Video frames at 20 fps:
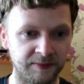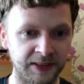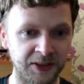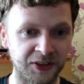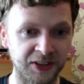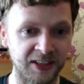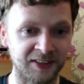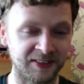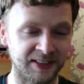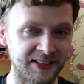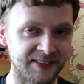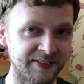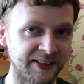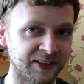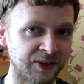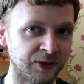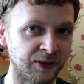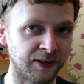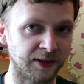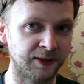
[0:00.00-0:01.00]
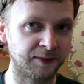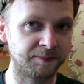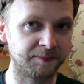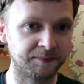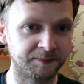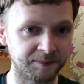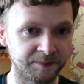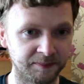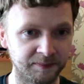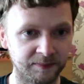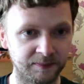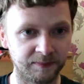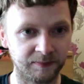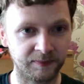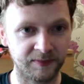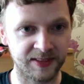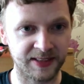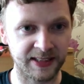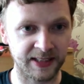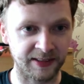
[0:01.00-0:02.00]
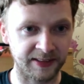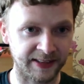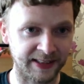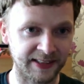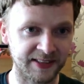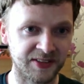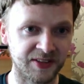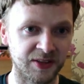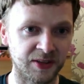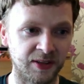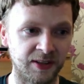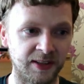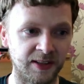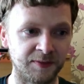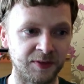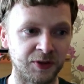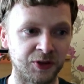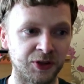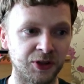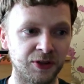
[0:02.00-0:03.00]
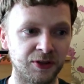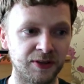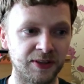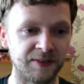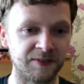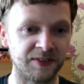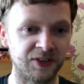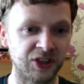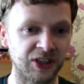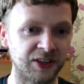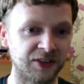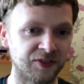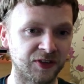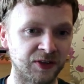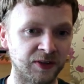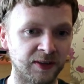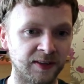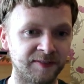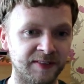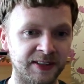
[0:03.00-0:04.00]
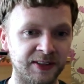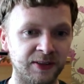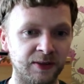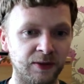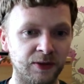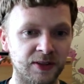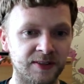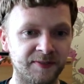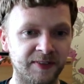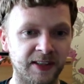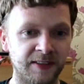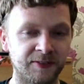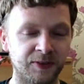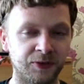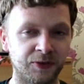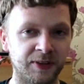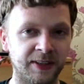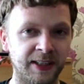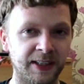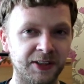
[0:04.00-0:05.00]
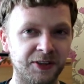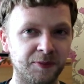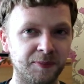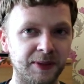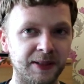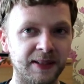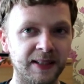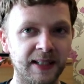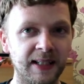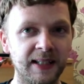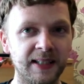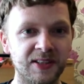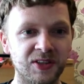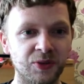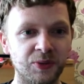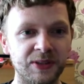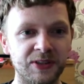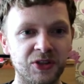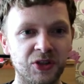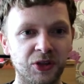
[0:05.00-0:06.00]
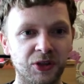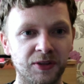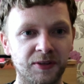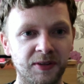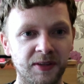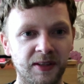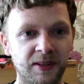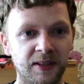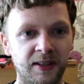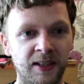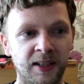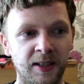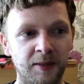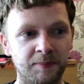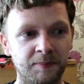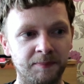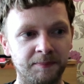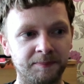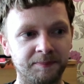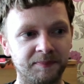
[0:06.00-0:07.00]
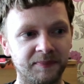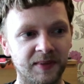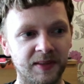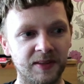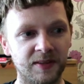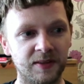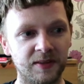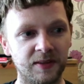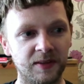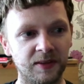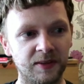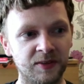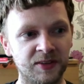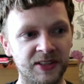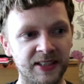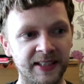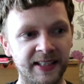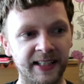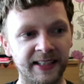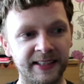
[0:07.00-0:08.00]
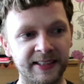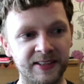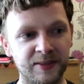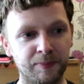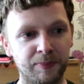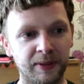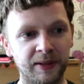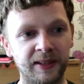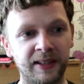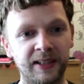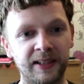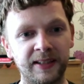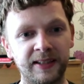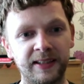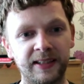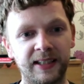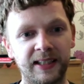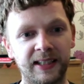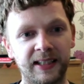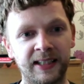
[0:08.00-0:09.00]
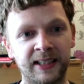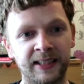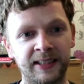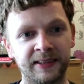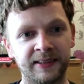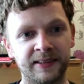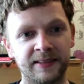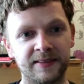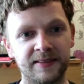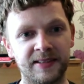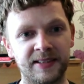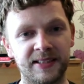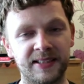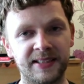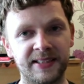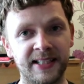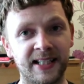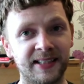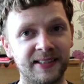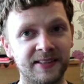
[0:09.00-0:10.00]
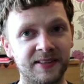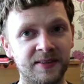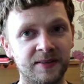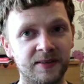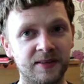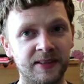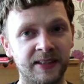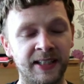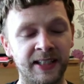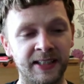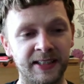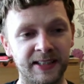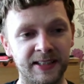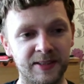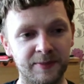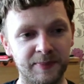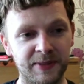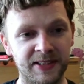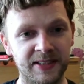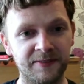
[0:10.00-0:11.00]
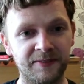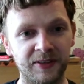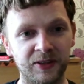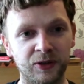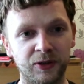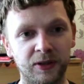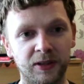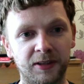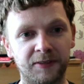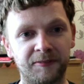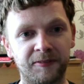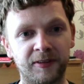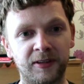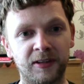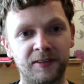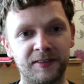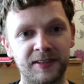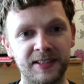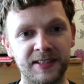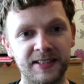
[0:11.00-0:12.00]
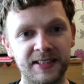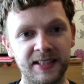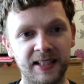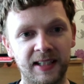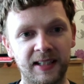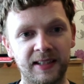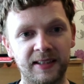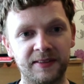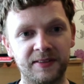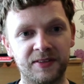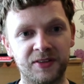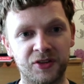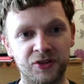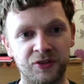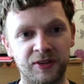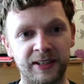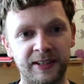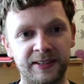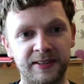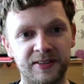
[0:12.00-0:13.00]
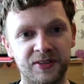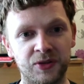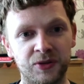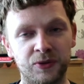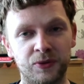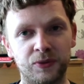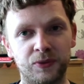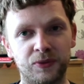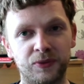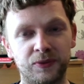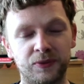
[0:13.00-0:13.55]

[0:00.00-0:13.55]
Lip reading: it generates that colour. Start your next turn, if you change the colour then you lose 500 HP. So it's good to get into play and set a specific colour for this terrain to